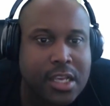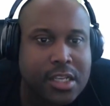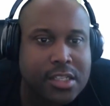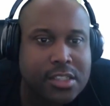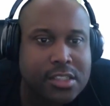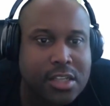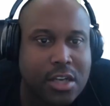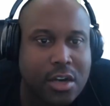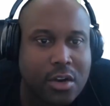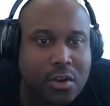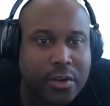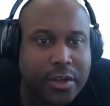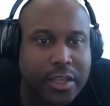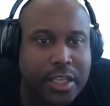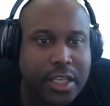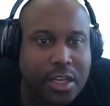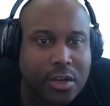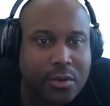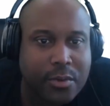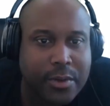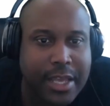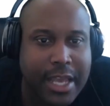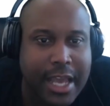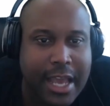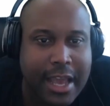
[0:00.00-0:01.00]
So
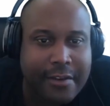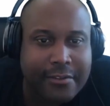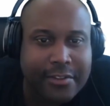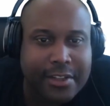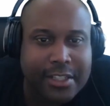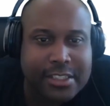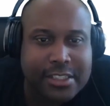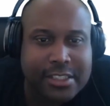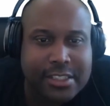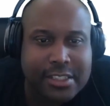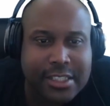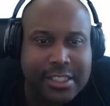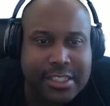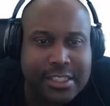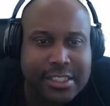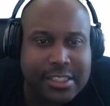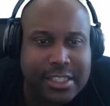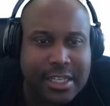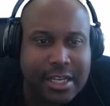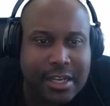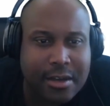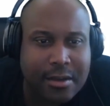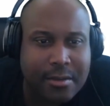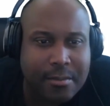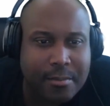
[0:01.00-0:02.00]
here we have these.
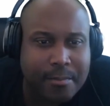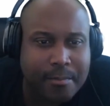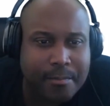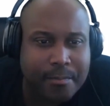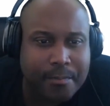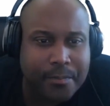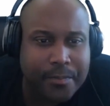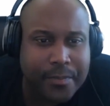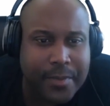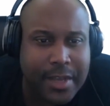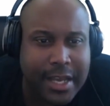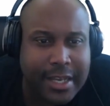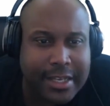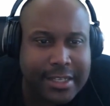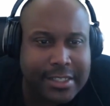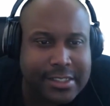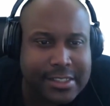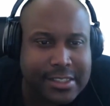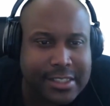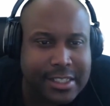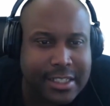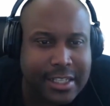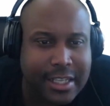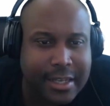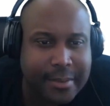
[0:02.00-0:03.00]
I can
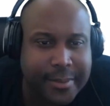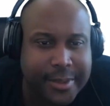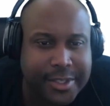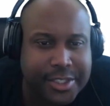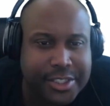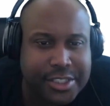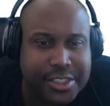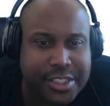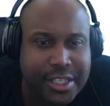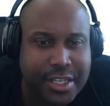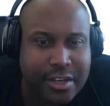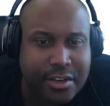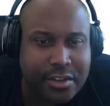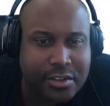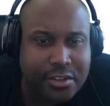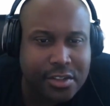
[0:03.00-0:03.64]
see the images here.